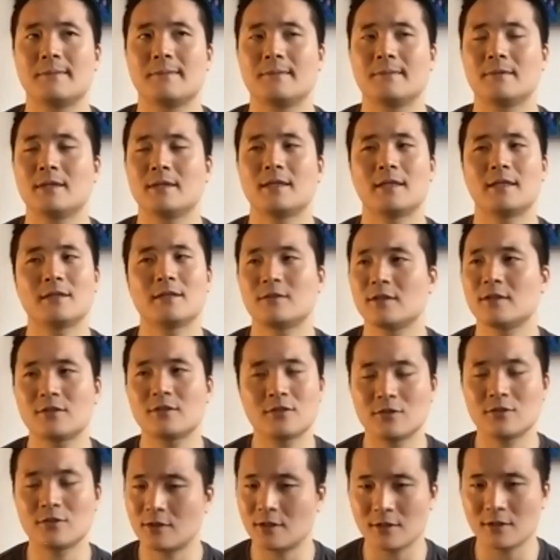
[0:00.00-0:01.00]
this
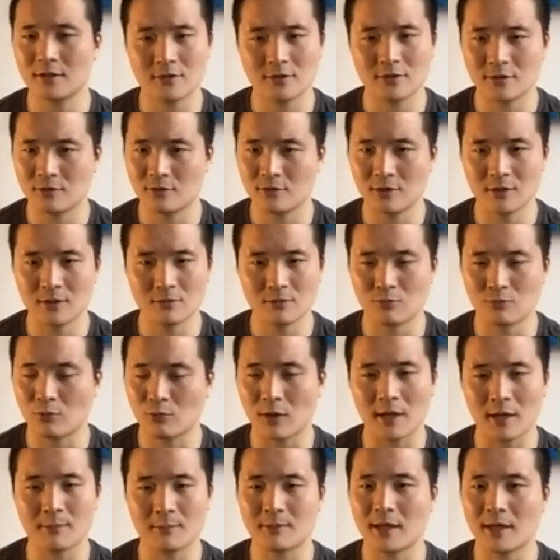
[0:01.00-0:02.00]
is
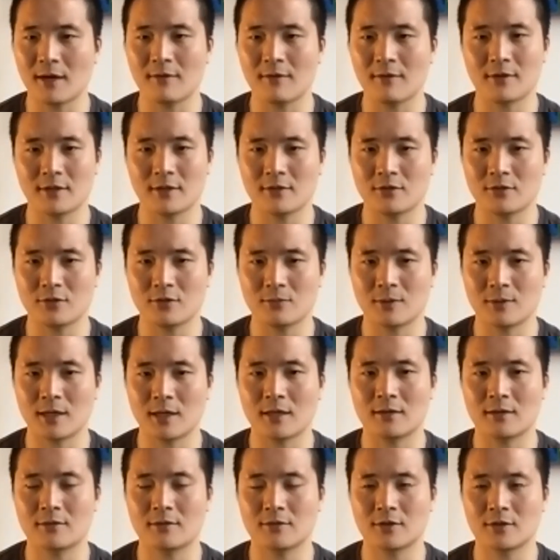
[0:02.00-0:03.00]
what I'm diving into, Brad.
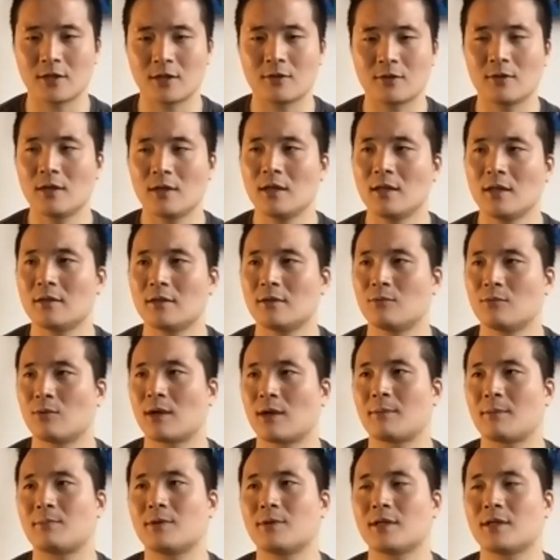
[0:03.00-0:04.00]
So when
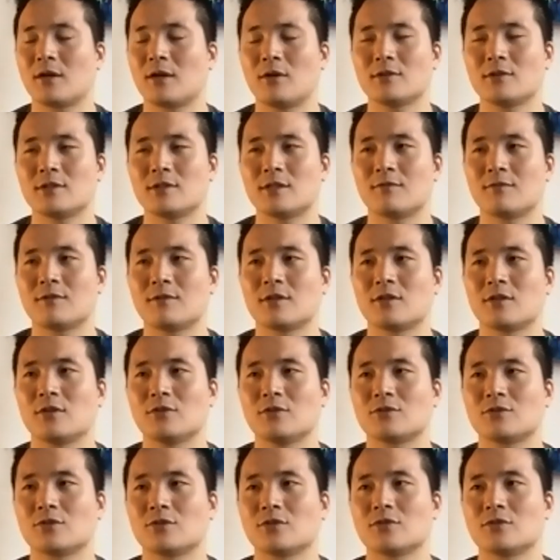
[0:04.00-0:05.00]
I'm putting all these different
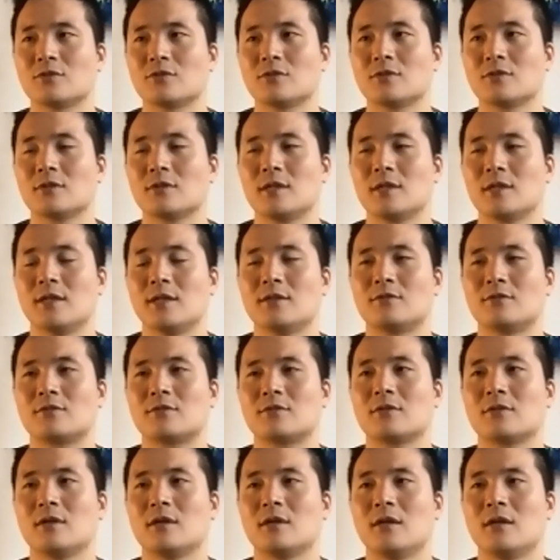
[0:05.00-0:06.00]
cultures,
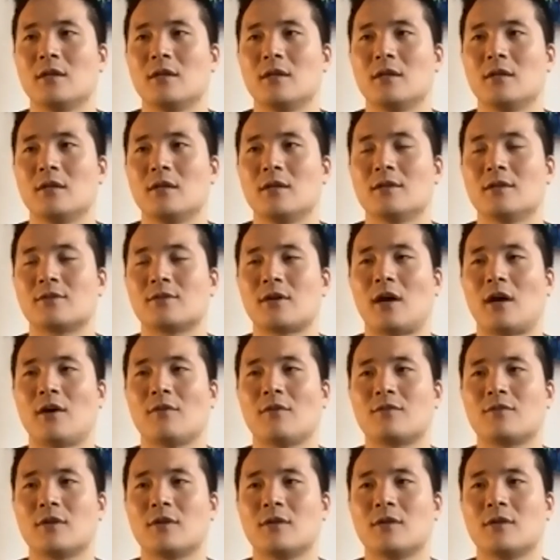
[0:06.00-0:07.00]
it's it's
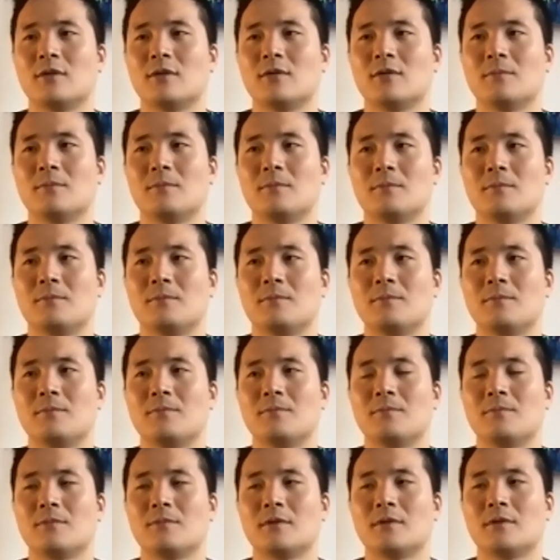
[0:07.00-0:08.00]
often
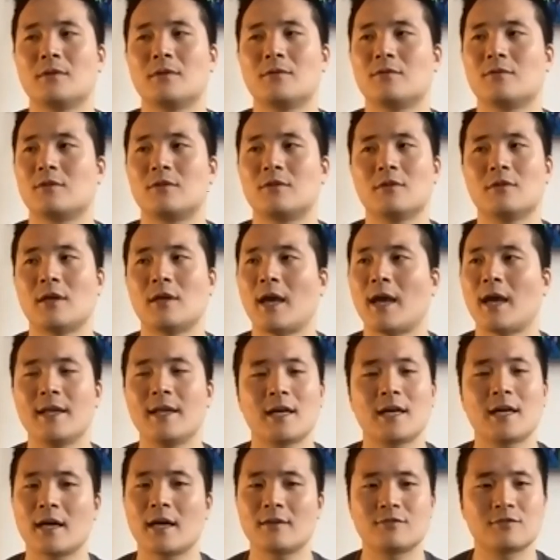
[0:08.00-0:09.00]
any
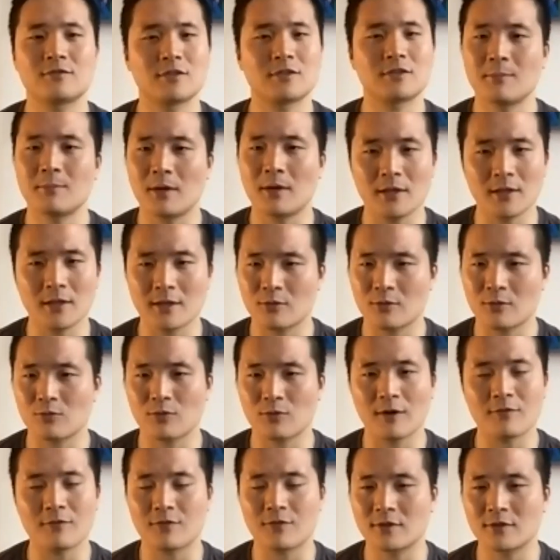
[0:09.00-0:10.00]
kind of symbolic
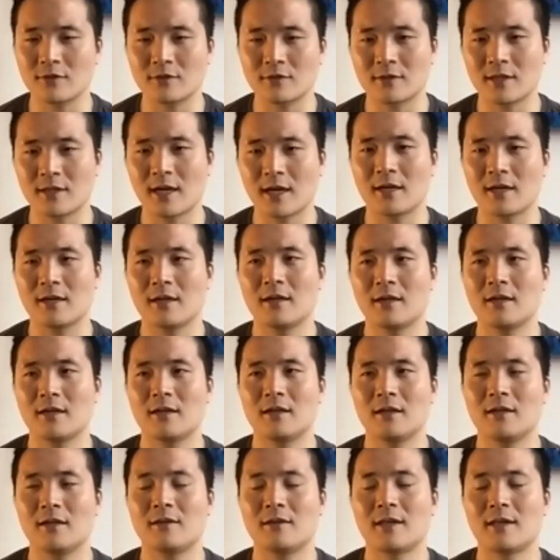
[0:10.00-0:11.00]
reference that
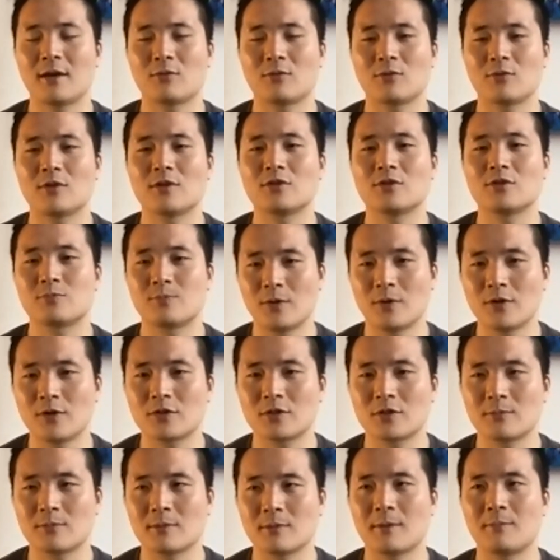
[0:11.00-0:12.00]
really spoke
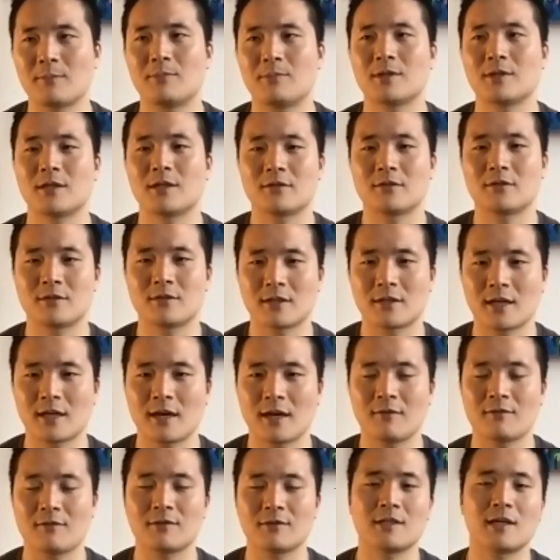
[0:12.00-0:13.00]
to me, I put onto the
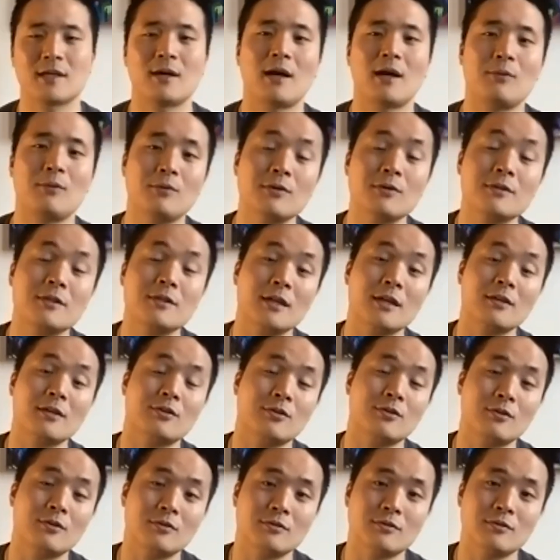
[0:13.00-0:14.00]
canvas. Now, I will tell
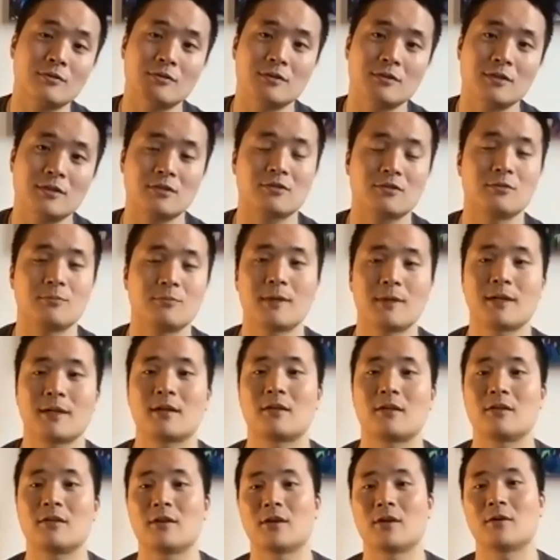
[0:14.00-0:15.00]
you, just to make it
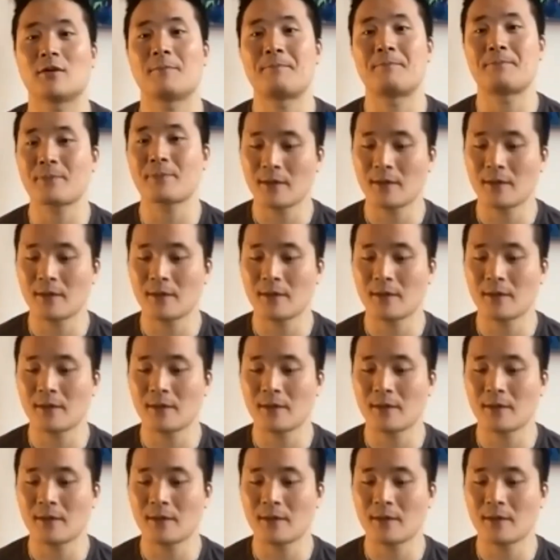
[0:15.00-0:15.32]
clear,